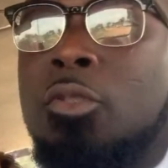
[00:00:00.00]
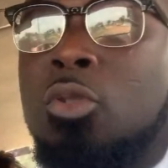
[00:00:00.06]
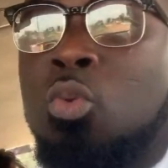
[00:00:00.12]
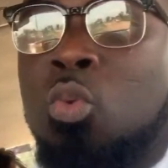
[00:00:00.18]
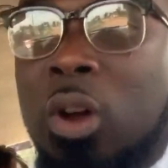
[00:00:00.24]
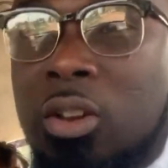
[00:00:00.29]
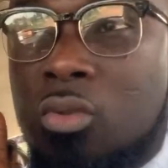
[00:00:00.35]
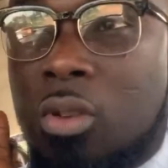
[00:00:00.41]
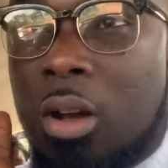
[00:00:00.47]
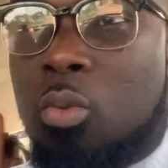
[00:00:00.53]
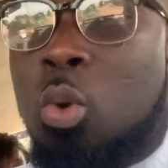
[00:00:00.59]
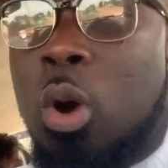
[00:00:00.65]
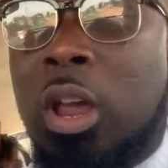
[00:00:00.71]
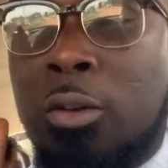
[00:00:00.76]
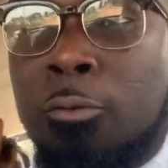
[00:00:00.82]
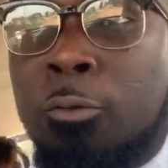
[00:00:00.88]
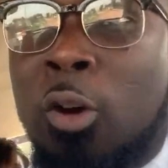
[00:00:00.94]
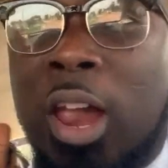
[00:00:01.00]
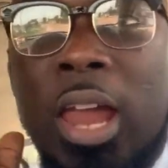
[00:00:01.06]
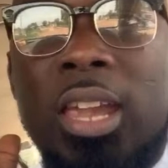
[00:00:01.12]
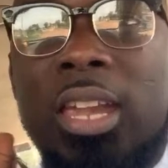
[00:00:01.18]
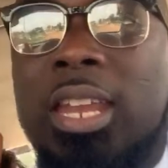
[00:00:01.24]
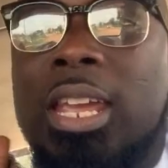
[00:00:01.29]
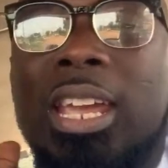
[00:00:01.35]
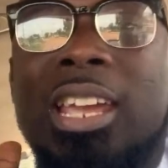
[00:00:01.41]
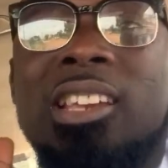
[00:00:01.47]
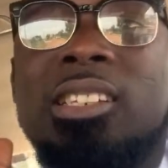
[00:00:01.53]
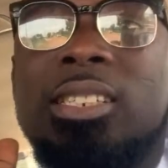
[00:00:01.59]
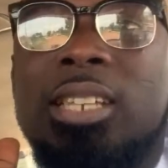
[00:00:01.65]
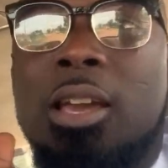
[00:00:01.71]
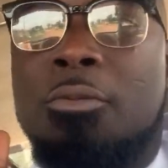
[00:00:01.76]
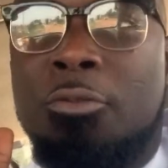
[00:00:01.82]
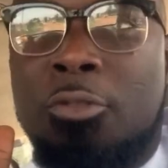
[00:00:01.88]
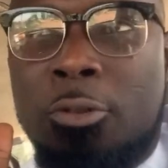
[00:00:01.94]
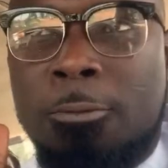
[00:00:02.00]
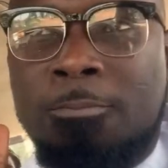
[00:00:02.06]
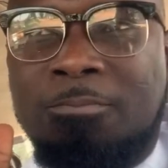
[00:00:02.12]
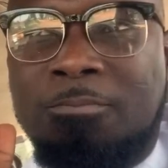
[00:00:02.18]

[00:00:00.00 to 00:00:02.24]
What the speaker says: When you are going for any interview,